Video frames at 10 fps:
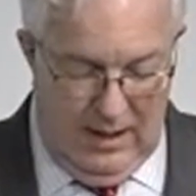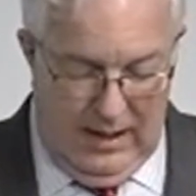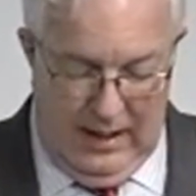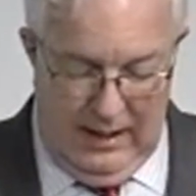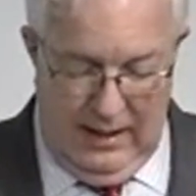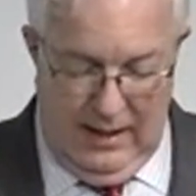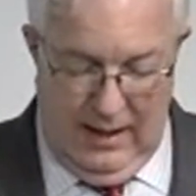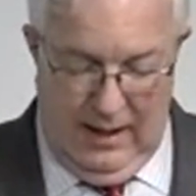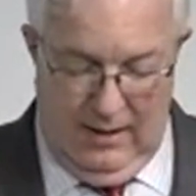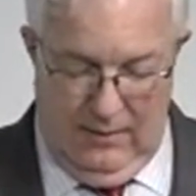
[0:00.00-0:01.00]
And
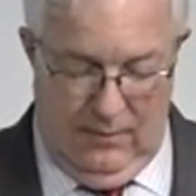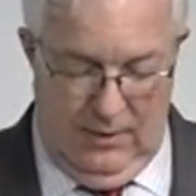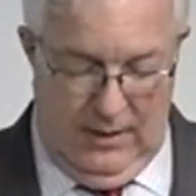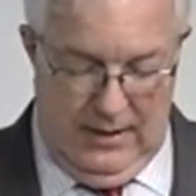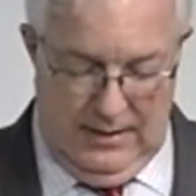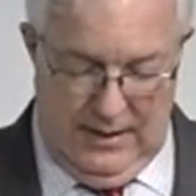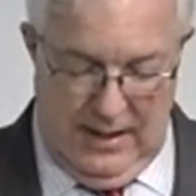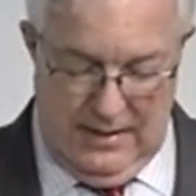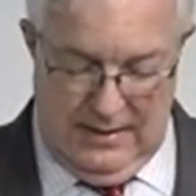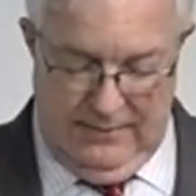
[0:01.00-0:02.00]
it
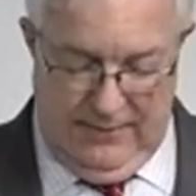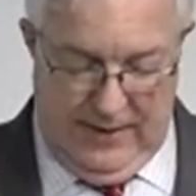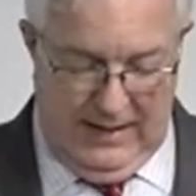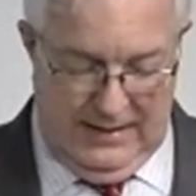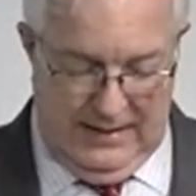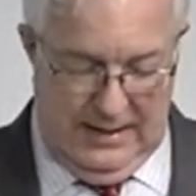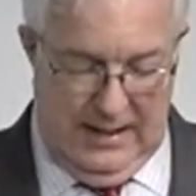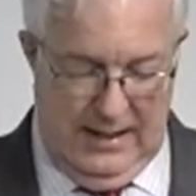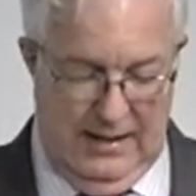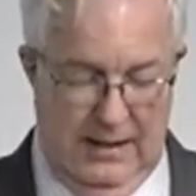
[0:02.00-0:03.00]
does in fact
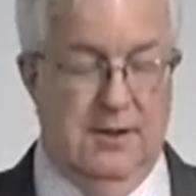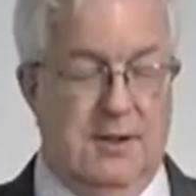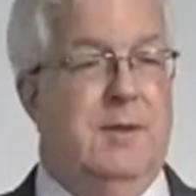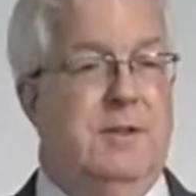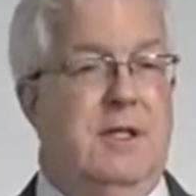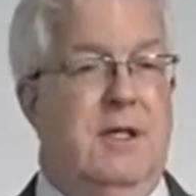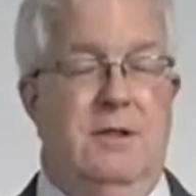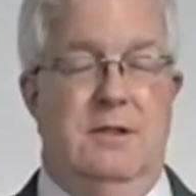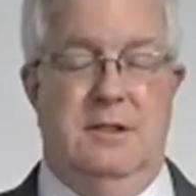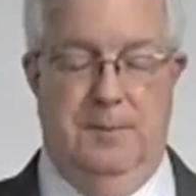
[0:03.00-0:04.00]
say that you're supposed to go to
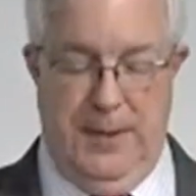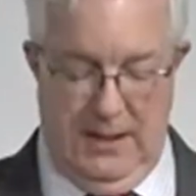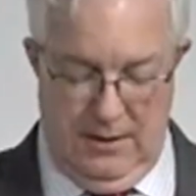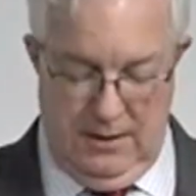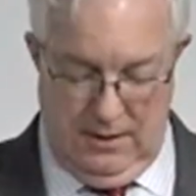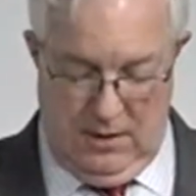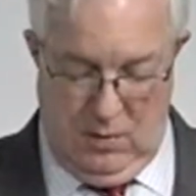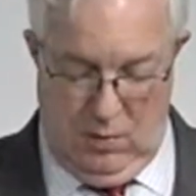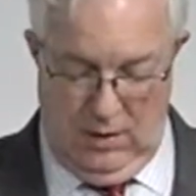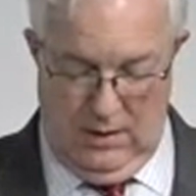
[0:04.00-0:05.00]
the superior
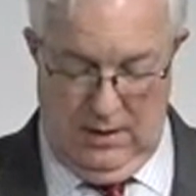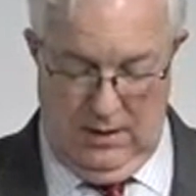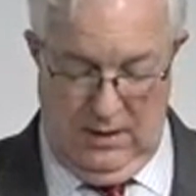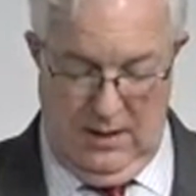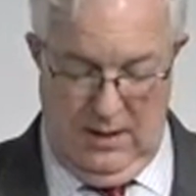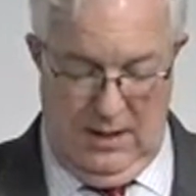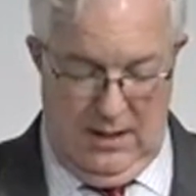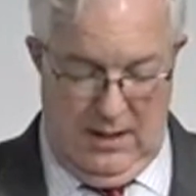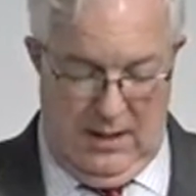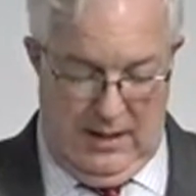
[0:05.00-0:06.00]
court,
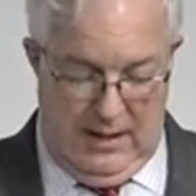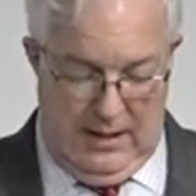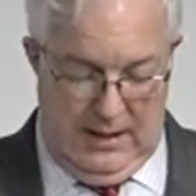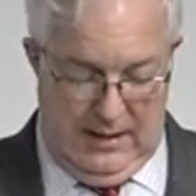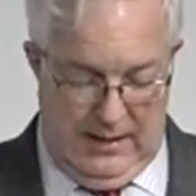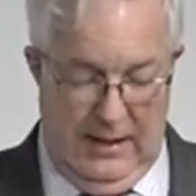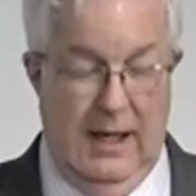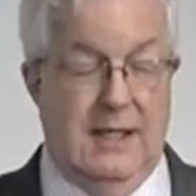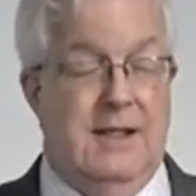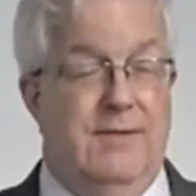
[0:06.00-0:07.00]
and then it
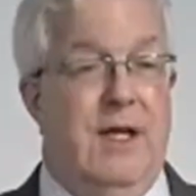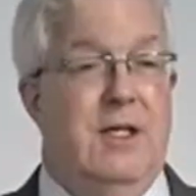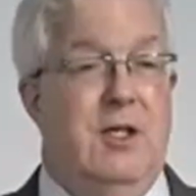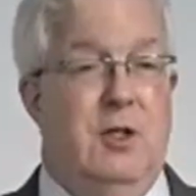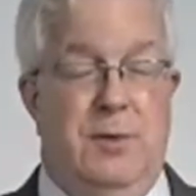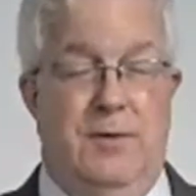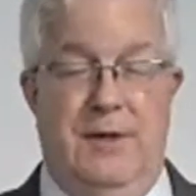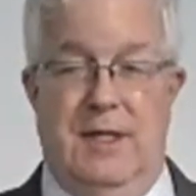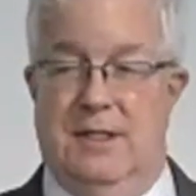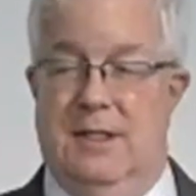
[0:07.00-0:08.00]
has a venue
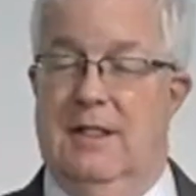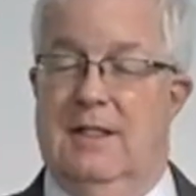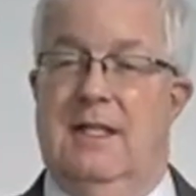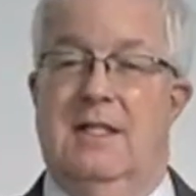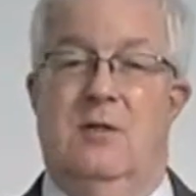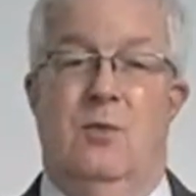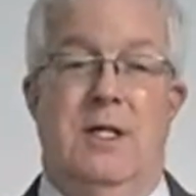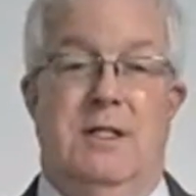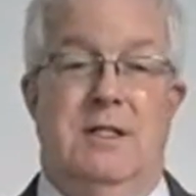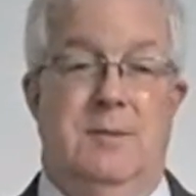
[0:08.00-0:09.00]
provision that says
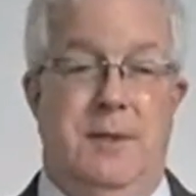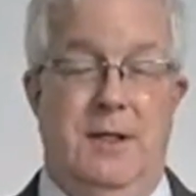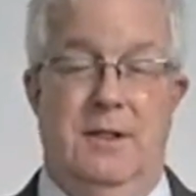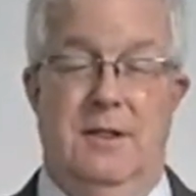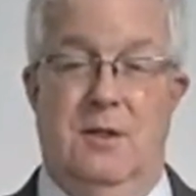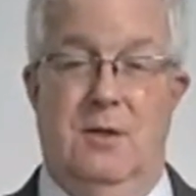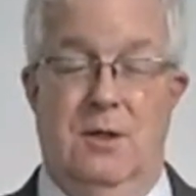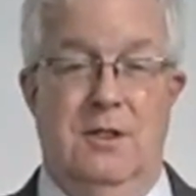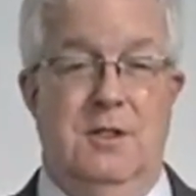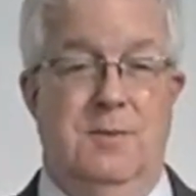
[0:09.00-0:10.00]
which superior
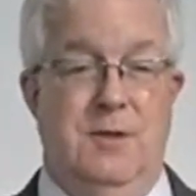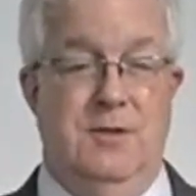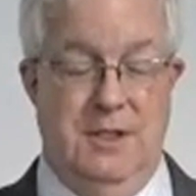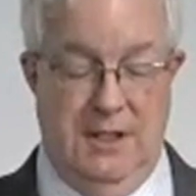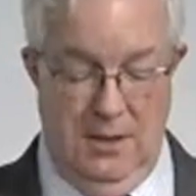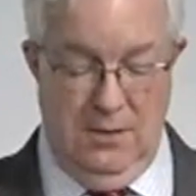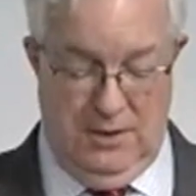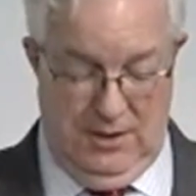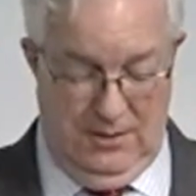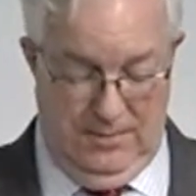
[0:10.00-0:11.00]
court you're supposed to go
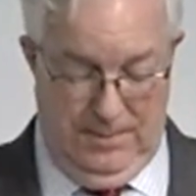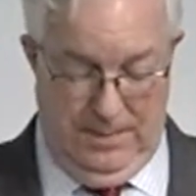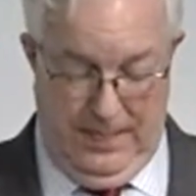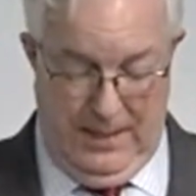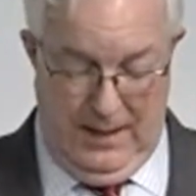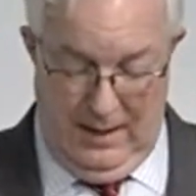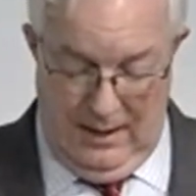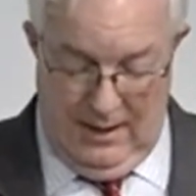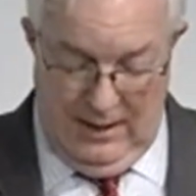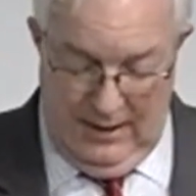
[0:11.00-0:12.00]
to.
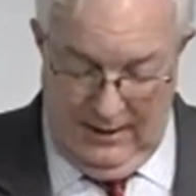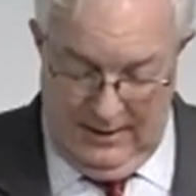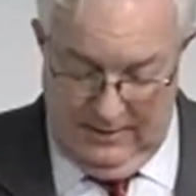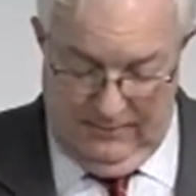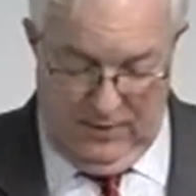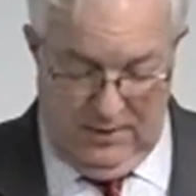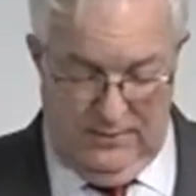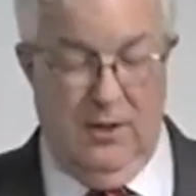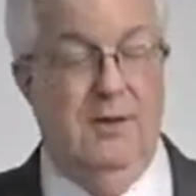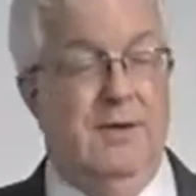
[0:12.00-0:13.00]
So first of
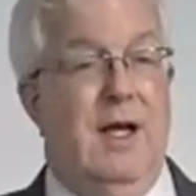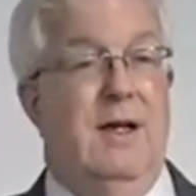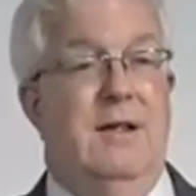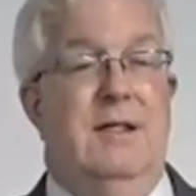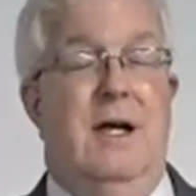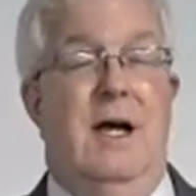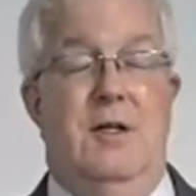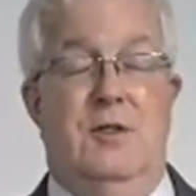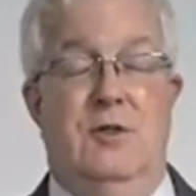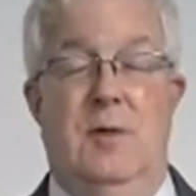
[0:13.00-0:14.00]
all, you've got to
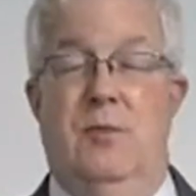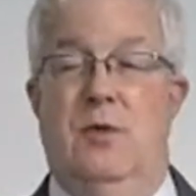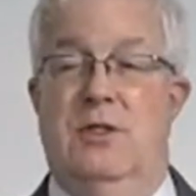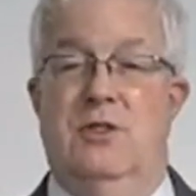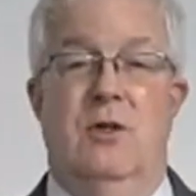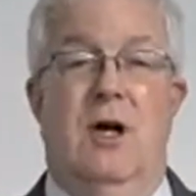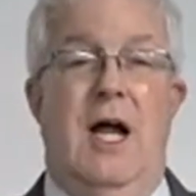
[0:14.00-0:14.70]
conjure up what your